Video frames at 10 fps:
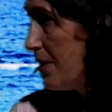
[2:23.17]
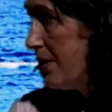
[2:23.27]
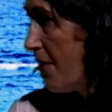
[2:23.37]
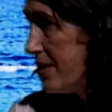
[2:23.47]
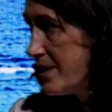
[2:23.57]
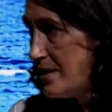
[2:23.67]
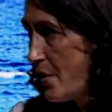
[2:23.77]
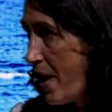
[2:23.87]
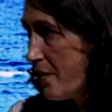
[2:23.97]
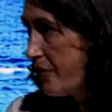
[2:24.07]
if I didn't
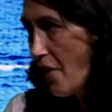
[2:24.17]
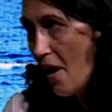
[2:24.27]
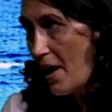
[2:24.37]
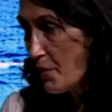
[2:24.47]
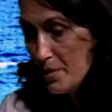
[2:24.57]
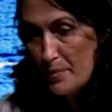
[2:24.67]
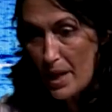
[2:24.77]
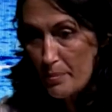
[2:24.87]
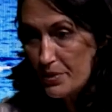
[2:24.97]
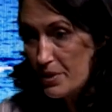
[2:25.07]
know how to fly, I wouldn't be
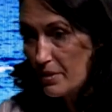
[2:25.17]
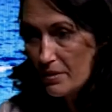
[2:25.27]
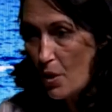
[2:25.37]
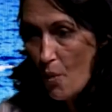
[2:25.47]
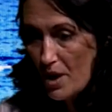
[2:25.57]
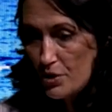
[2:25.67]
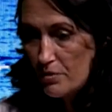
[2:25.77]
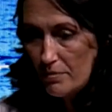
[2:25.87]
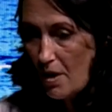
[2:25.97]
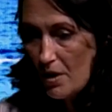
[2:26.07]
able to go
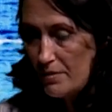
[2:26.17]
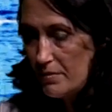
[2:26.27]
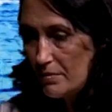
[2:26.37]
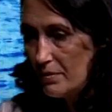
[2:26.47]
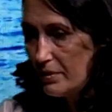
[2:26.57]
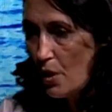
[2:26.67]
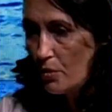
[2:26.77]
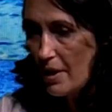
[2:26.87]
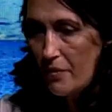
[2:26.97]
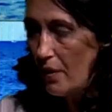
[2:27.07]
on
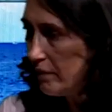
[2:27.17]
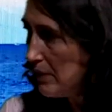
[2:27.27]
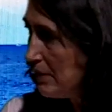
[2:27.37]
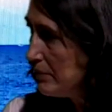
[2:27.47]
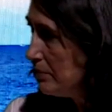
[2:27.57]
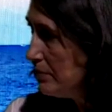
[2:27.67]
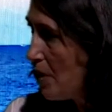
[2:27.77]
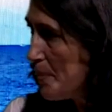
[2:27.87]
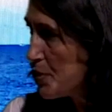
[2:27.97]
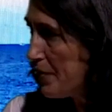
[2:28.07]
low-level
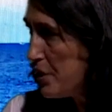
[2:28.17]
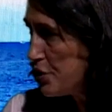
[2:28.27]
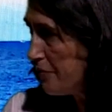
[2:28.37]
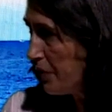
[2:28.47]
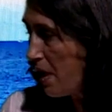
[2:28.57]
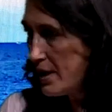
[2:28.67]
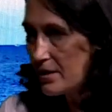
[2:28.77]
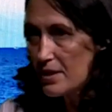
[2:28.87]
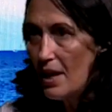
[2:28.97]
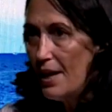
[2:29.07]
observation
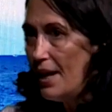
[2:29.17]
flights.